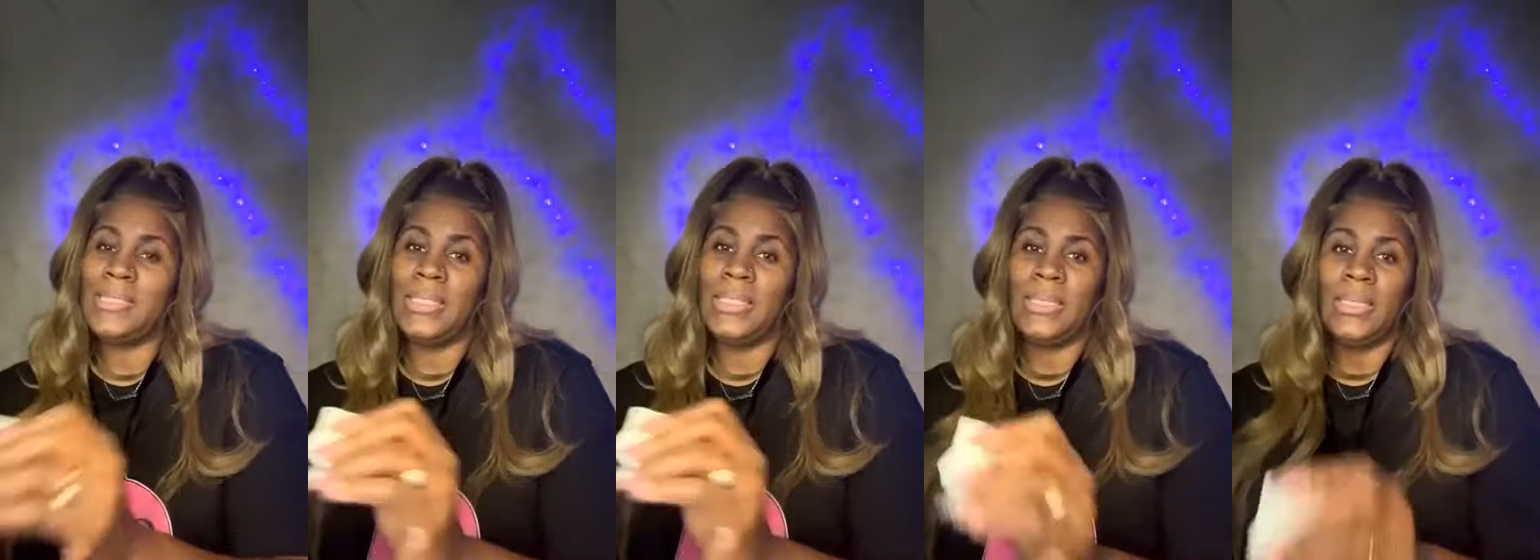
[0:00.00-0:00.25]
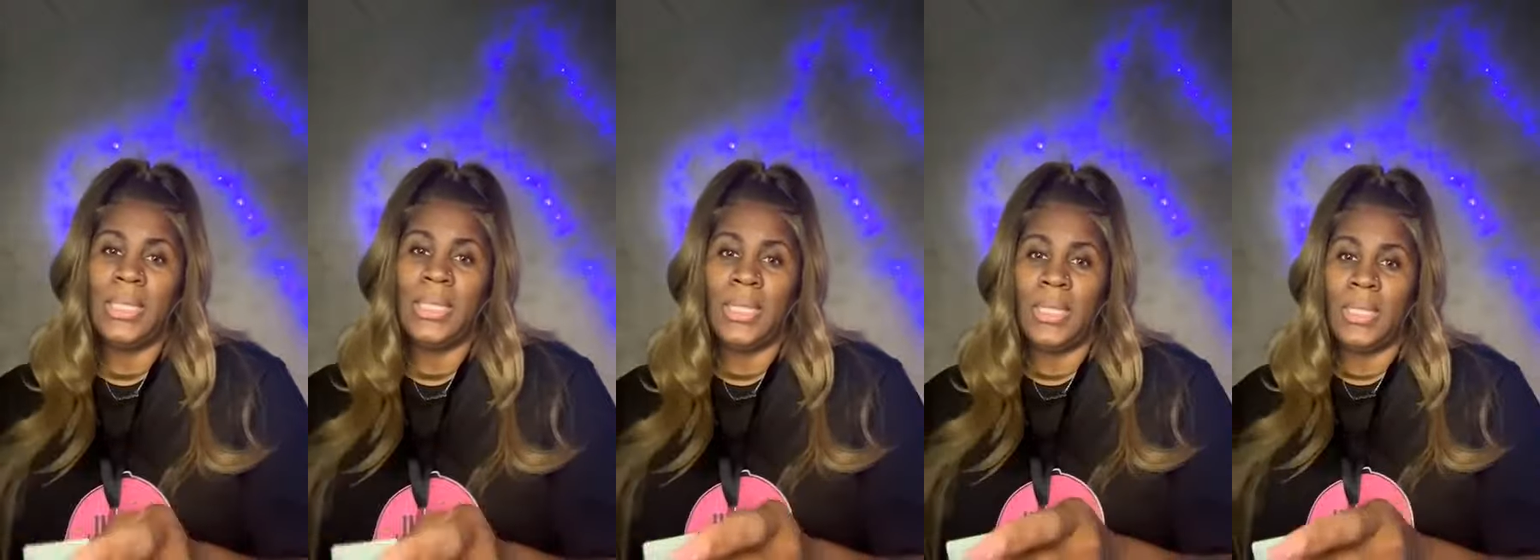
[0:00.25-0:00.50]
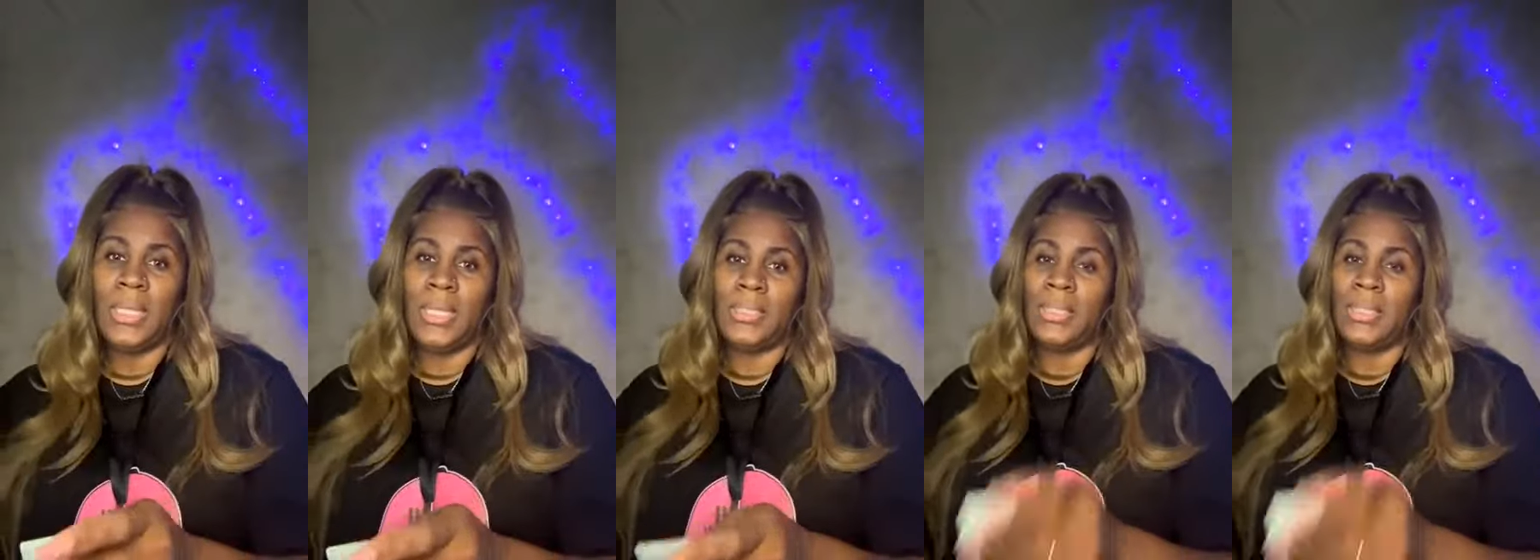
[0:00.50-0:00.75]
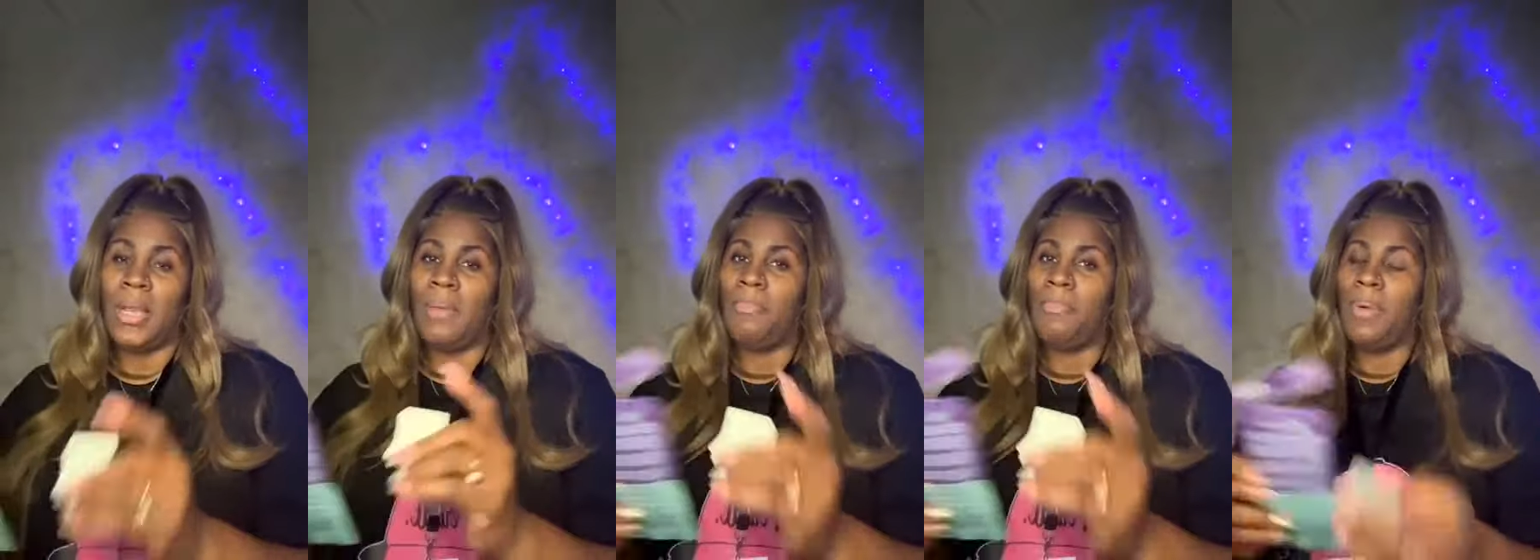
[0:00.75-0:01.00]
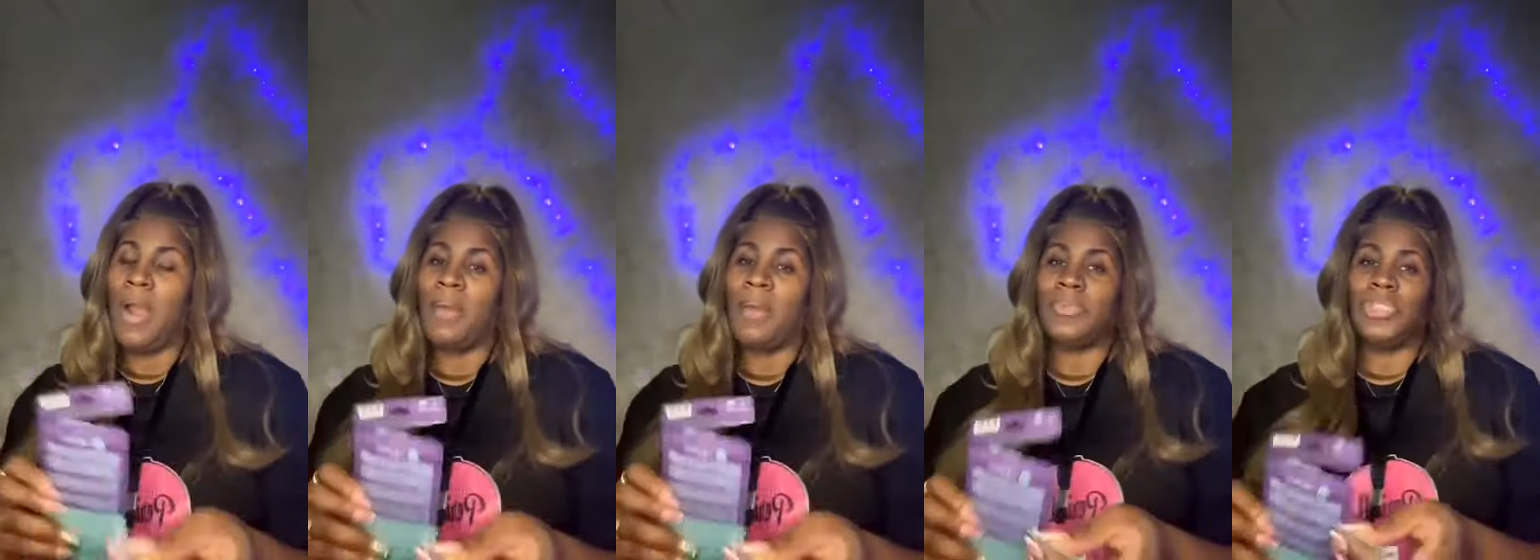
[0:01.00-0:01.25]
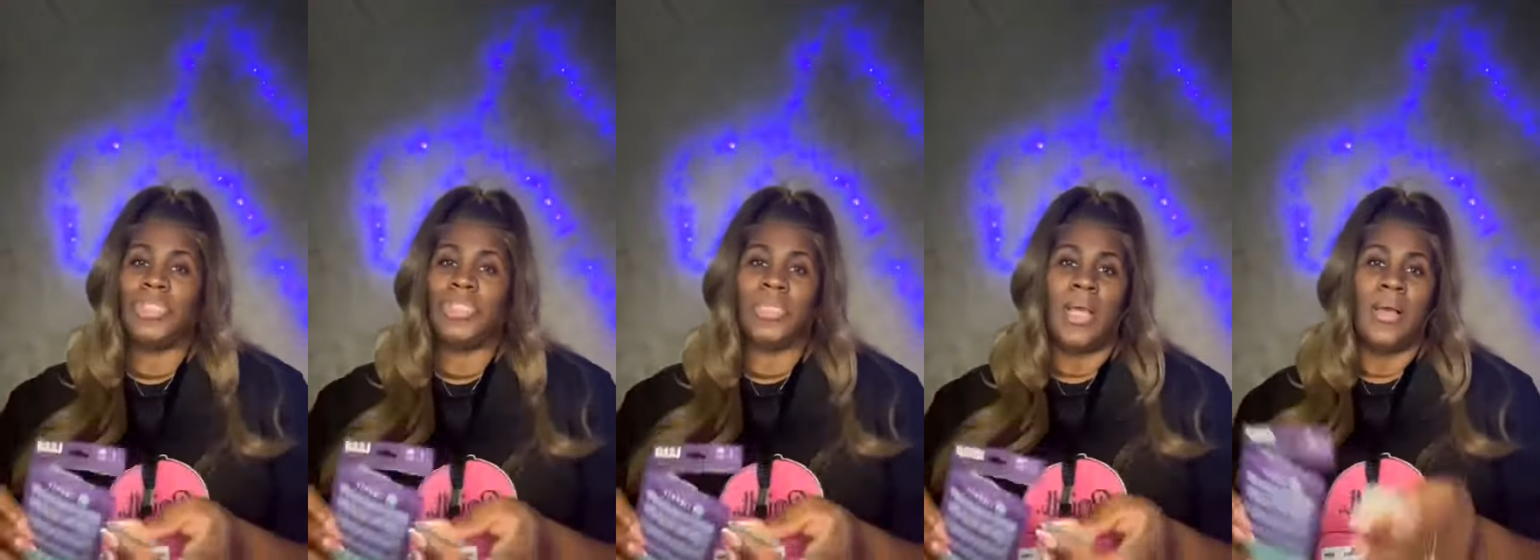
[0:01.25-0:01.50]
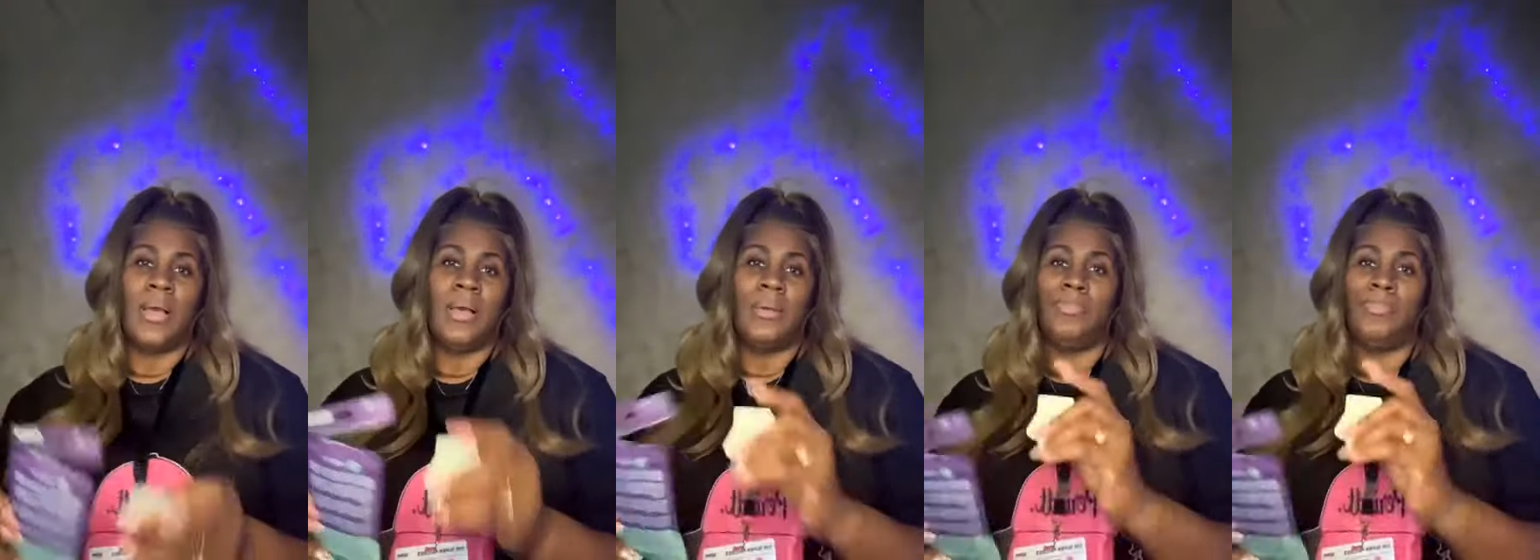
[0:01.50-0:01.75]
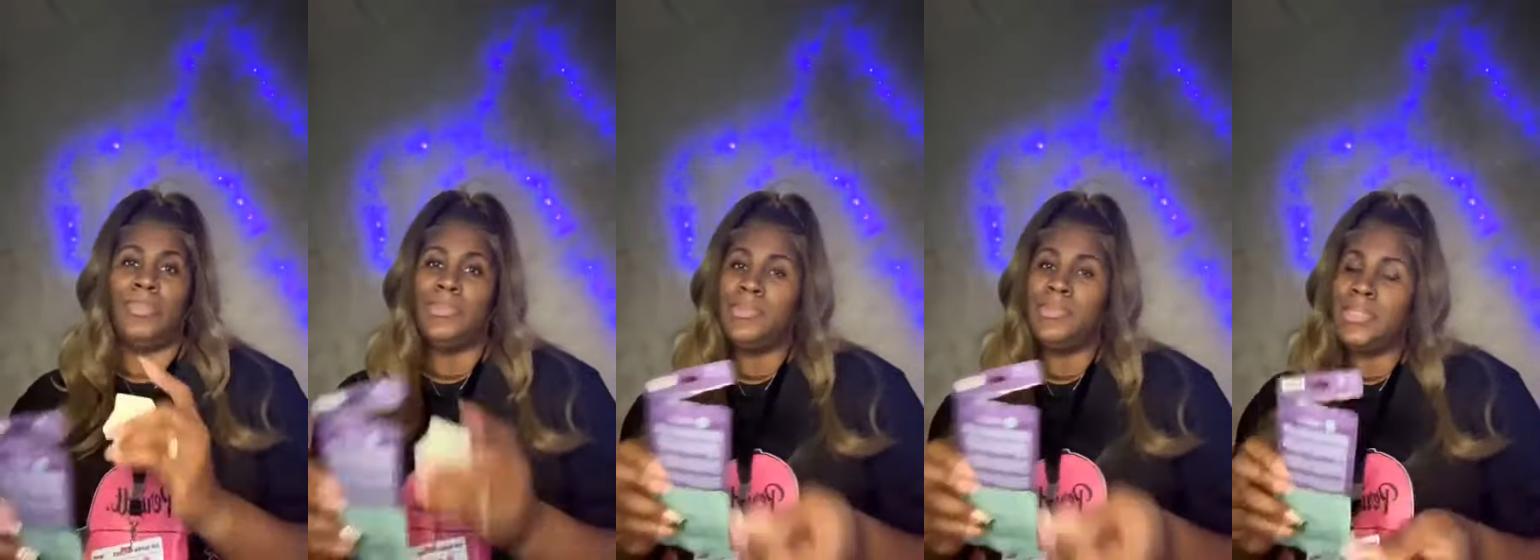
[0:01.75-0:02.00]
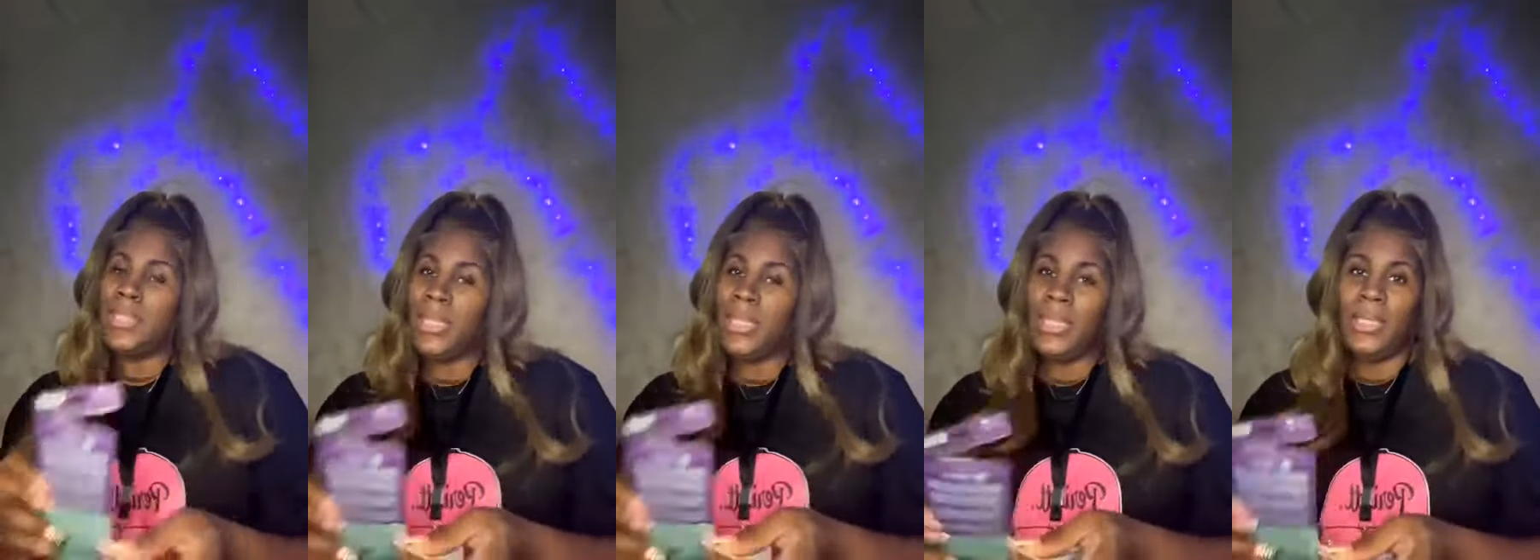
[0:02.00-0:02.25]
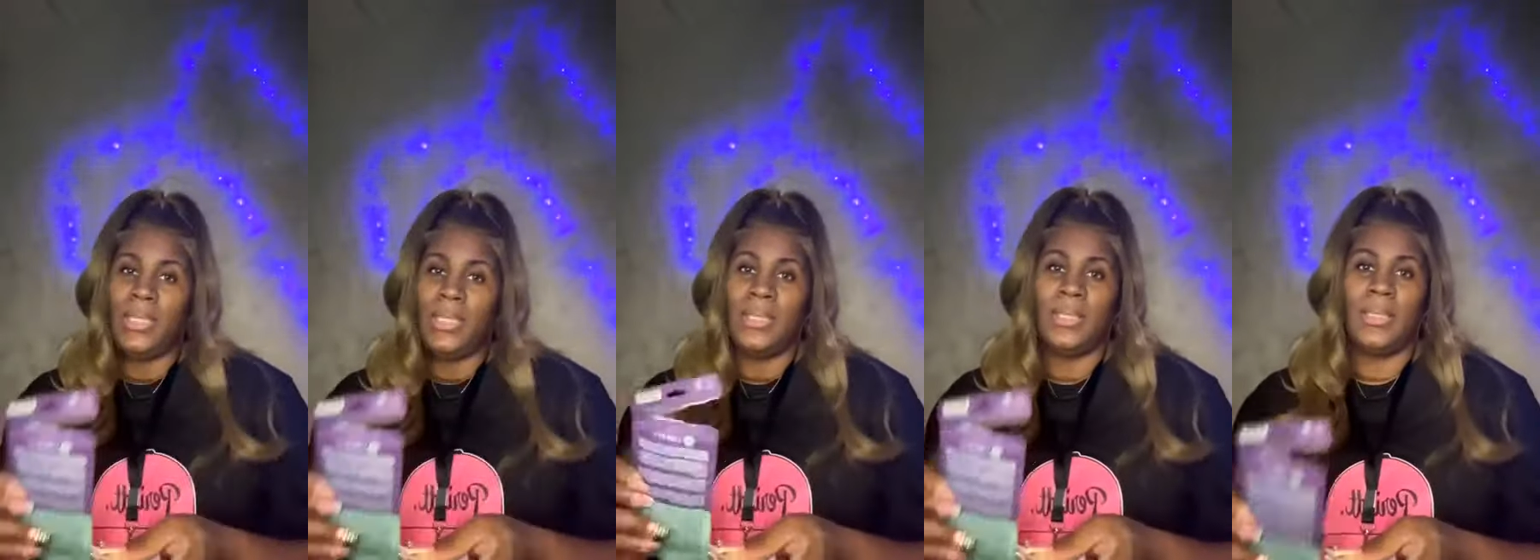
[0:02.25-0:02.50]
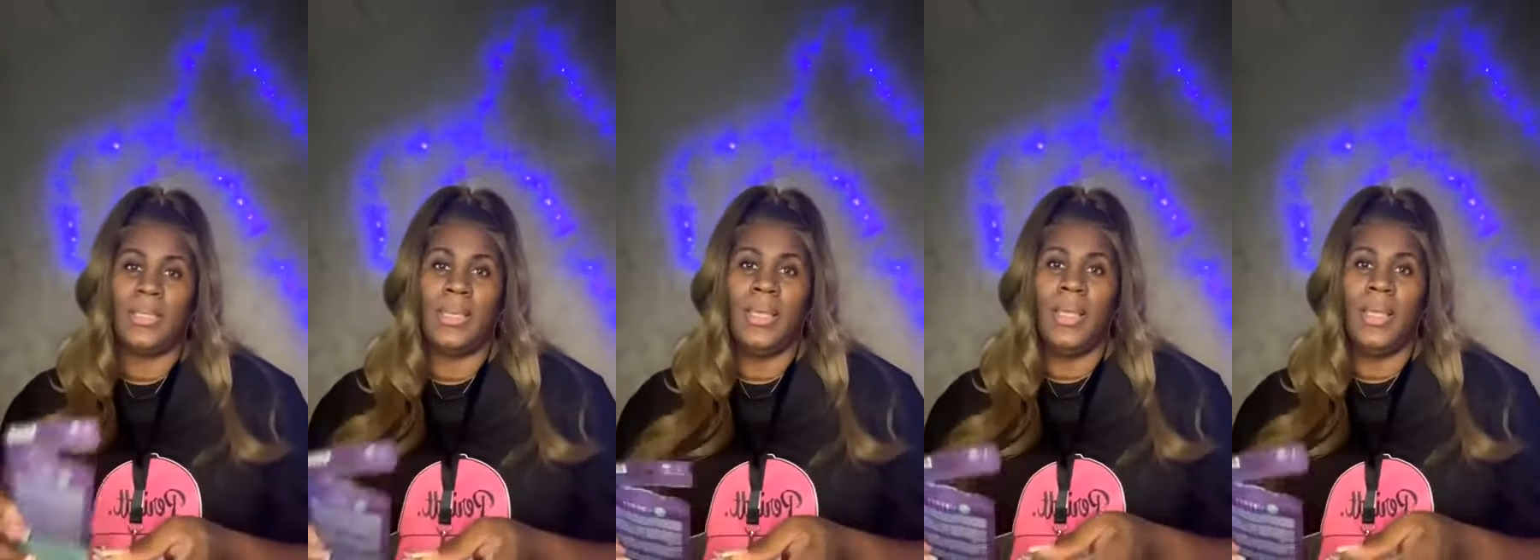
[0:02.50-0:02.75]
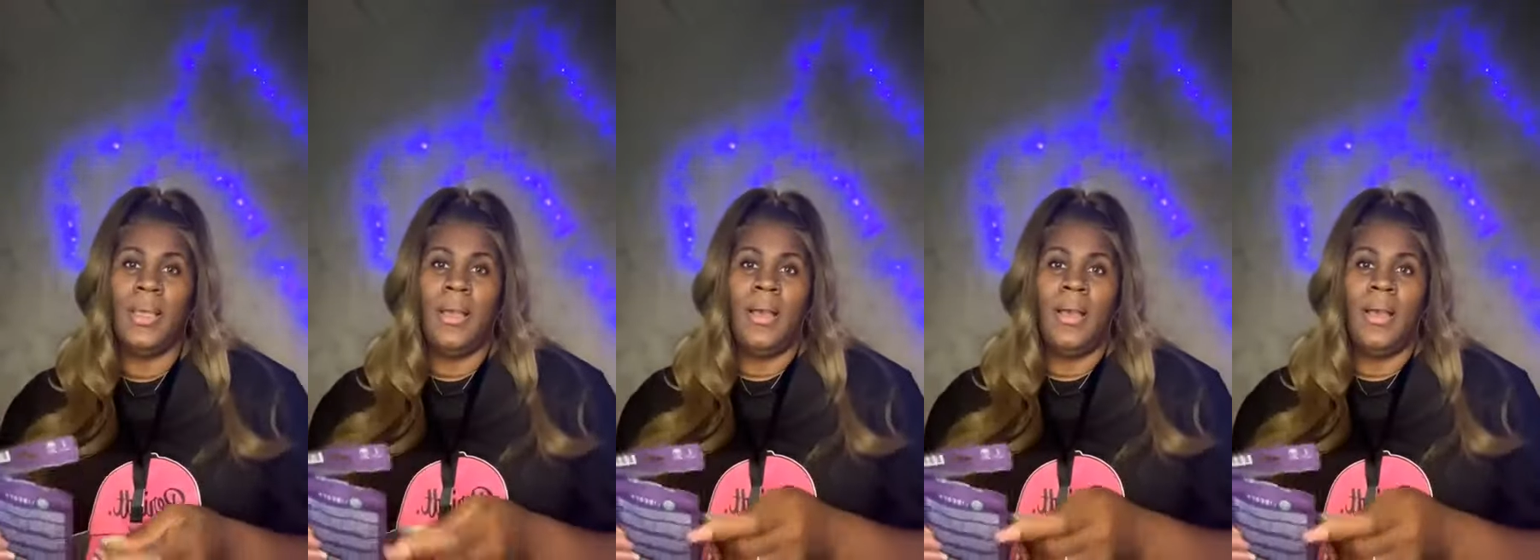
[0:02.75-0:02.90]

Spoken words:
a salon, a barbershop, boutique,